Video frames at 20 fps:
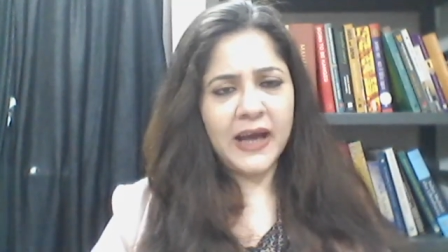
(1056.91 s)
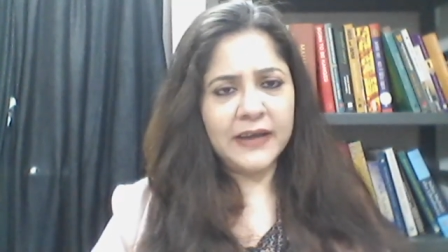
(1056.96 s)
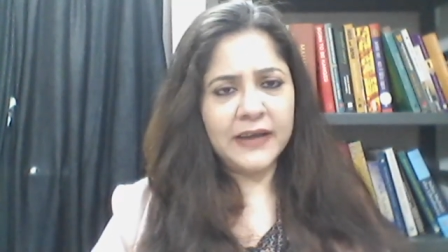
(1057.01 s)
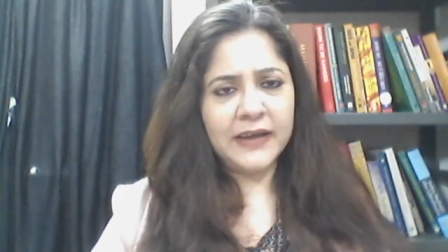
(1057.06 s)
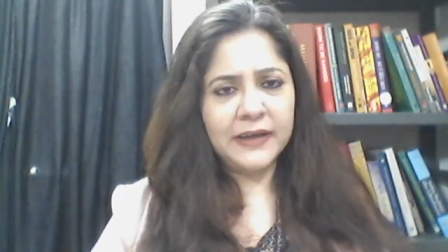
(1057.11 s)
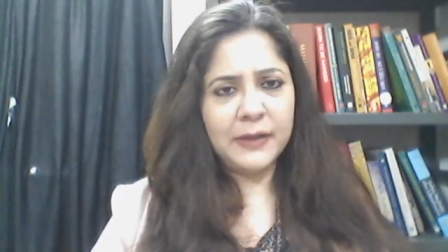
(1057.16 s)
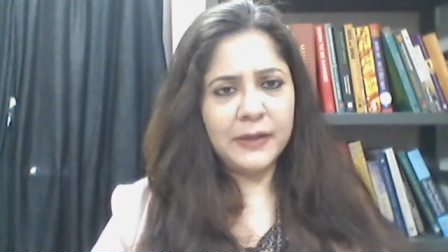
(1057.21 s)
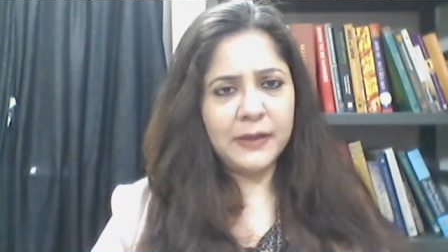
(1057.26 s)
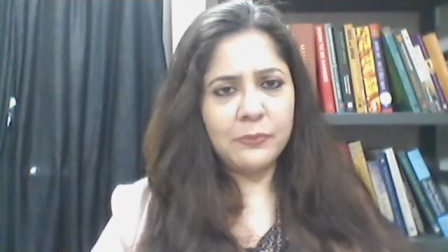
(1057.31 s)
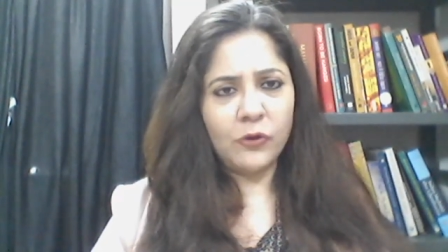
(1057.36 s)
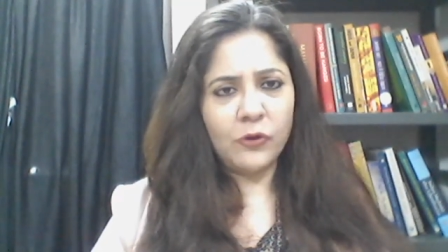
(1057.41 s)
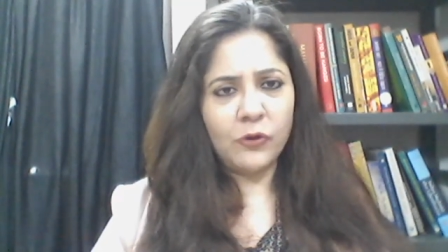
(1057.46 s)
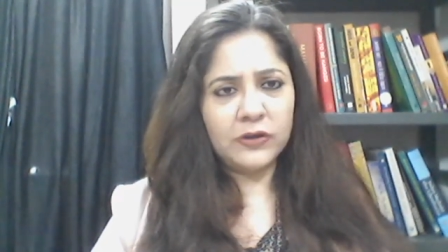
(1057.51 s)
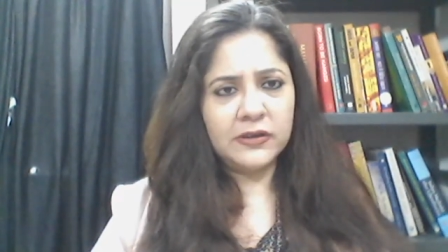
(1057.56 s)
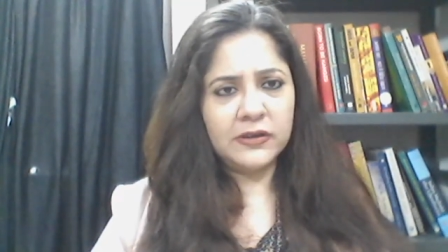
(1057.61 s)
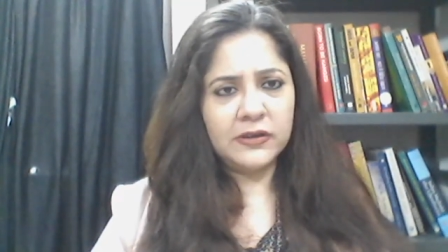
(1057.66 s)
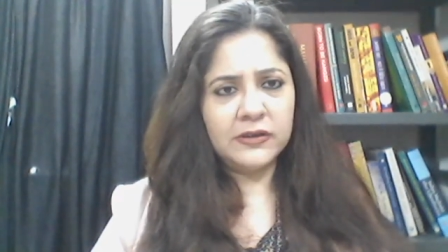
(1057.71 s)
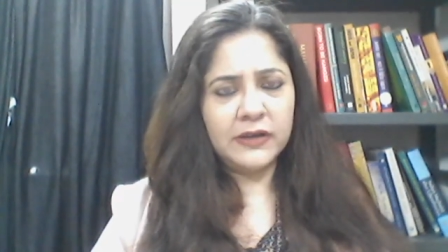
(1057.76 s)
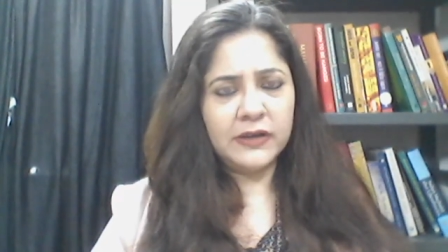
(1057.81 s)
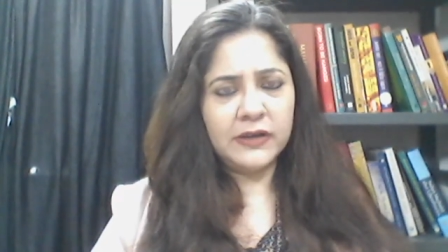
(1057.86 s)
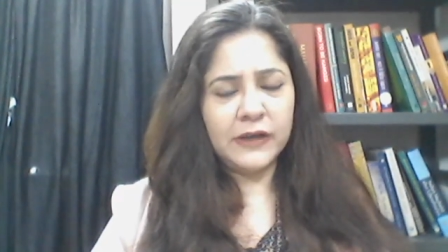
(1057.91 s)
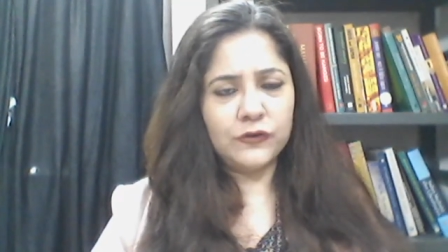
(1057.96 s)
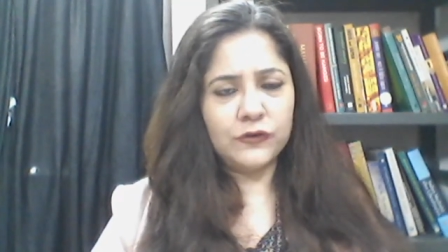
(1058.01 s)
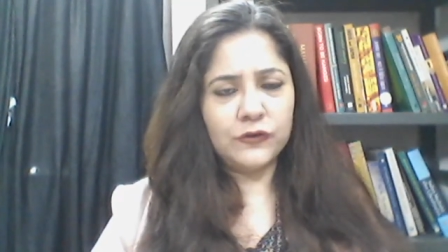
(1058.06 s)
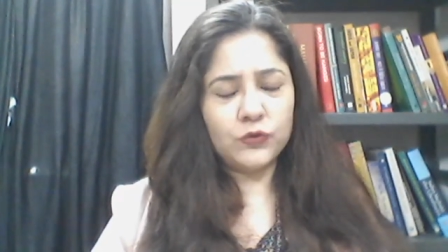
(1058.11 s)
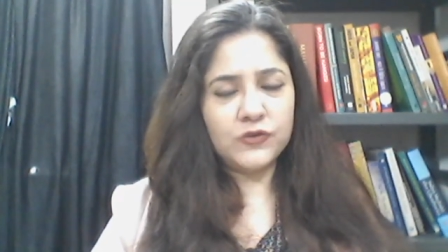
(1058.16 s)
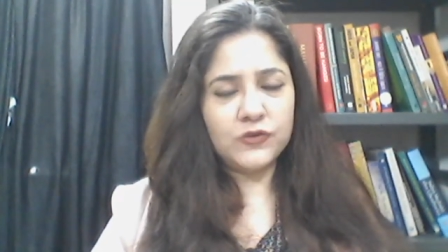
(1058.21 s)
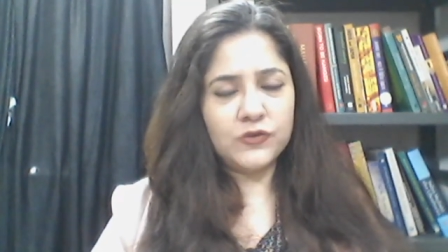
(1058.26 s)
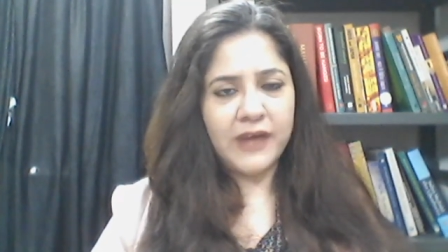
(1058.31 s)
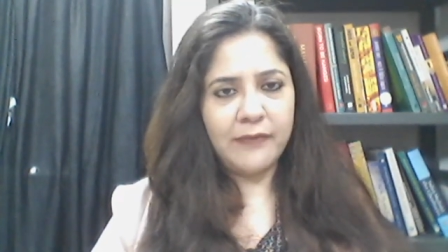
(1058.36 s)
other important
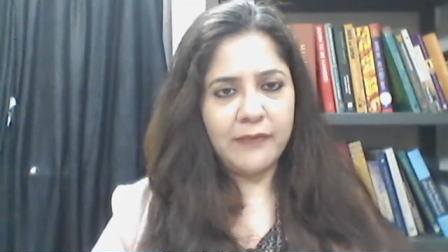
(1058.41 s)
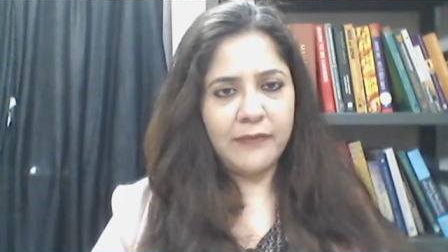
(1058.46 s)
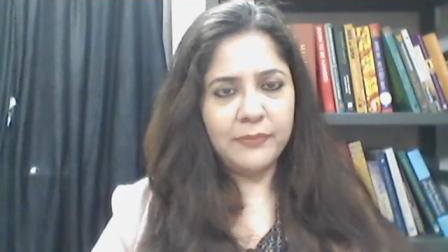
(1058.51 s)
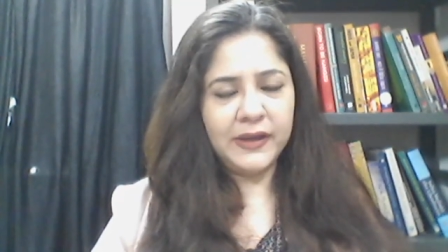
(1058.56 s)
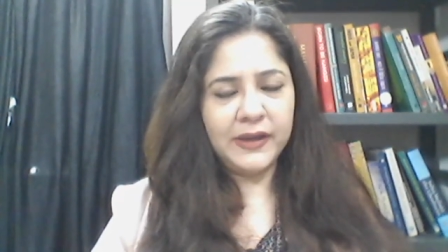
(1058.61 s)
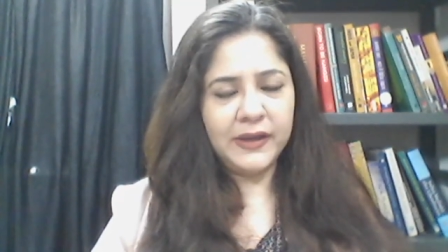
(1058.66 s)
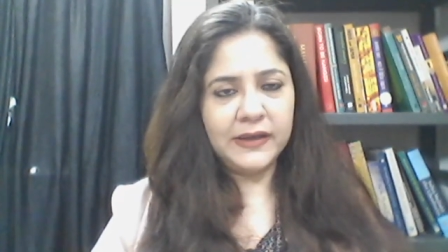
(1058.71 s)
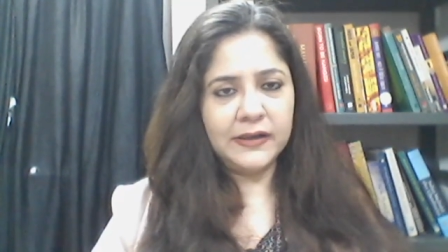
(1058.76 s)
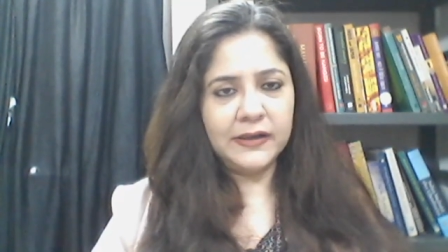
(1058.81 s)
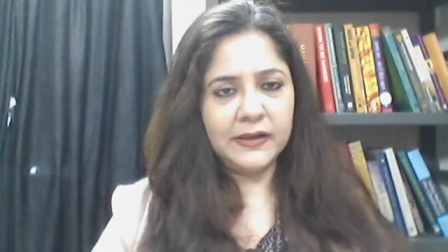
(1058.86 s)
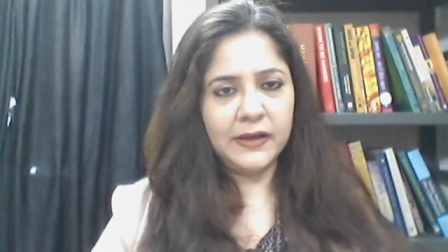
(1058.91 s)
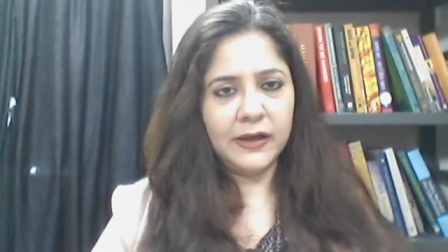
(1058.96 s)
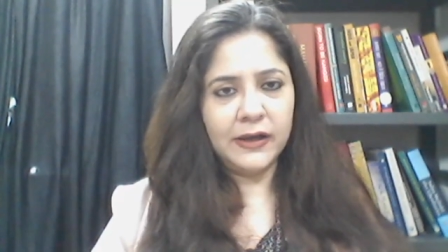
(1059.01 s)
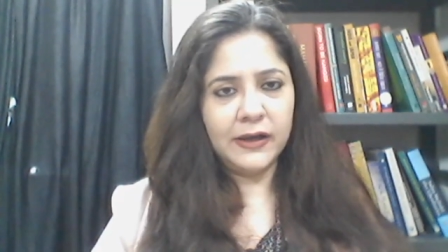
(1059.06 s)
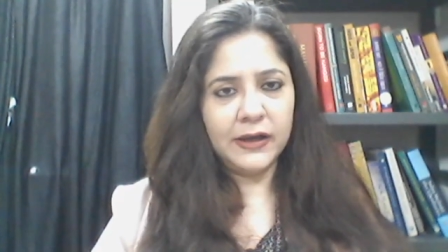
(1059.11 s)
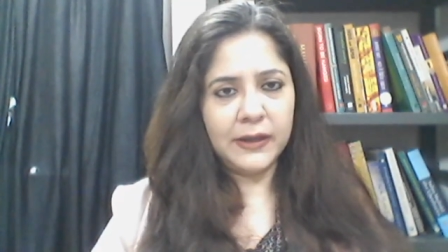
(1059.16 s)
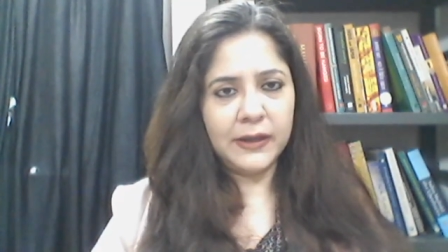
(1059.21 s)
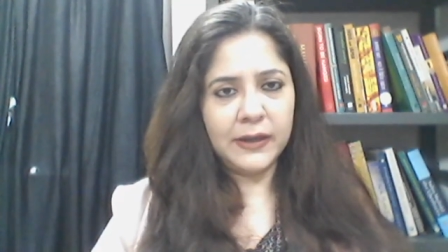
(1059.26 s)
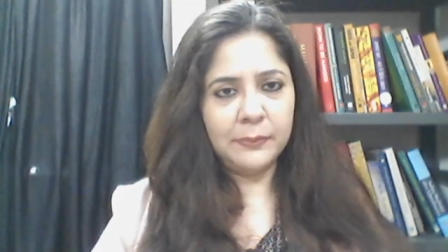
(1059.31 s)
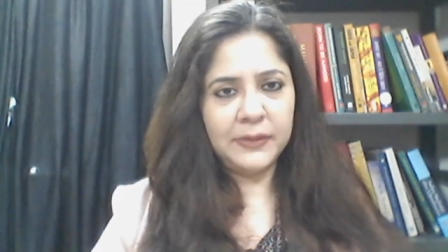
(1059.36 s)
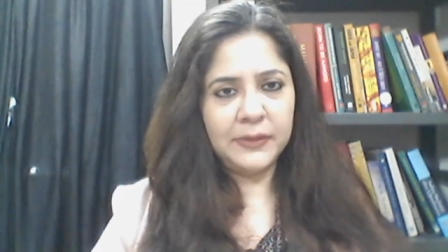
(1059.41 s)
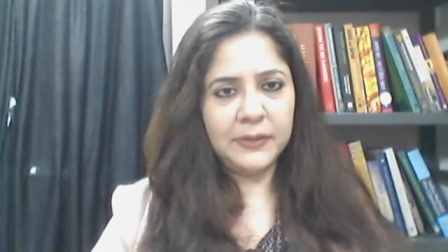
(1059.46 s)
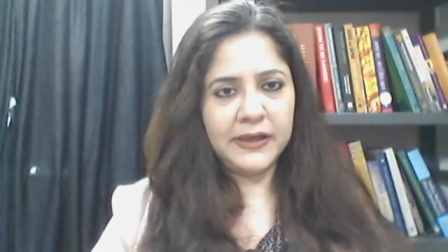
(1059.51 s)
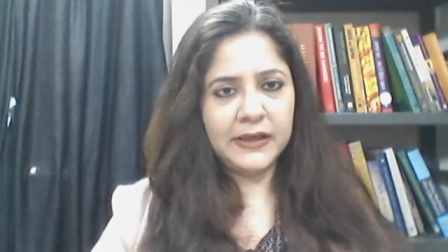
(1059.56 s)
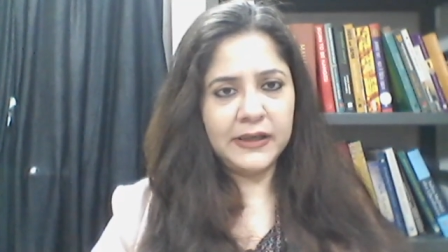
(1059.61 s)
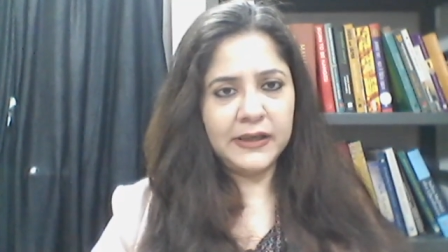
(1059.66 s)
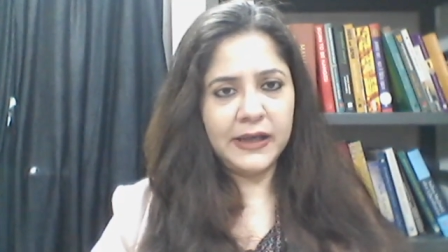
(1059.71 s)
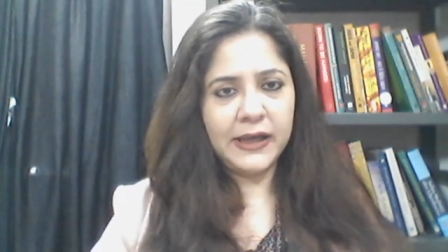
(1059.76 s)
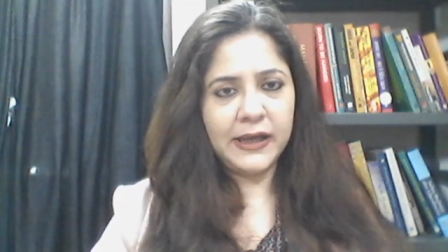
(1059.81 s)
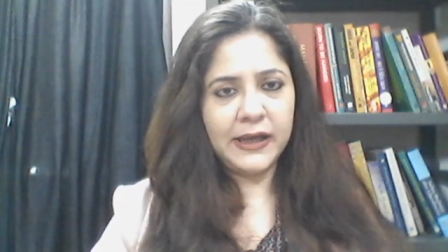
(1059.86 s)
issues have been
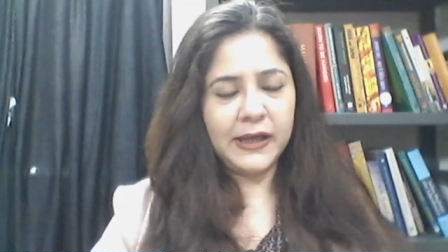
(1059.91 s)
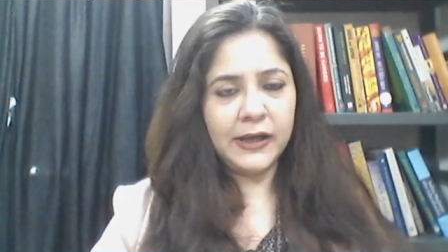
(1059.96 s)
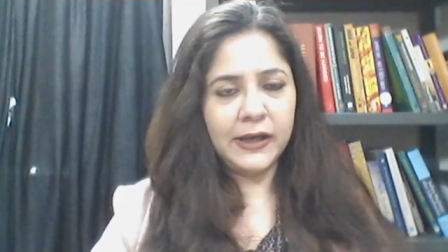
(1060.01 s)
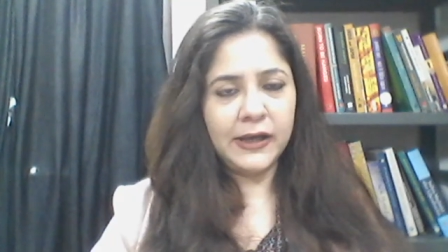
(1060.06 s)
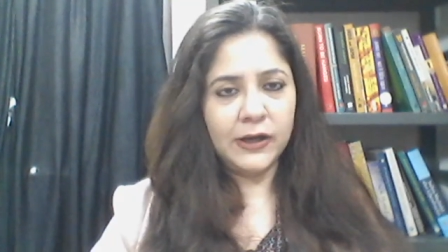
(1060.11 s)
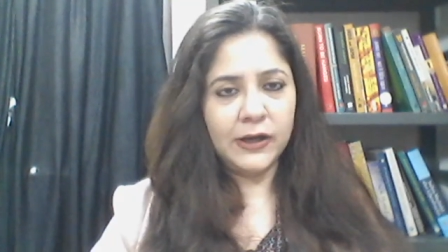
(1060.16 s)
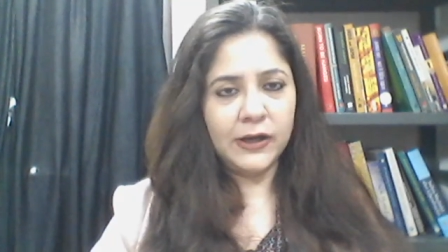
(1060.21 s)
completely,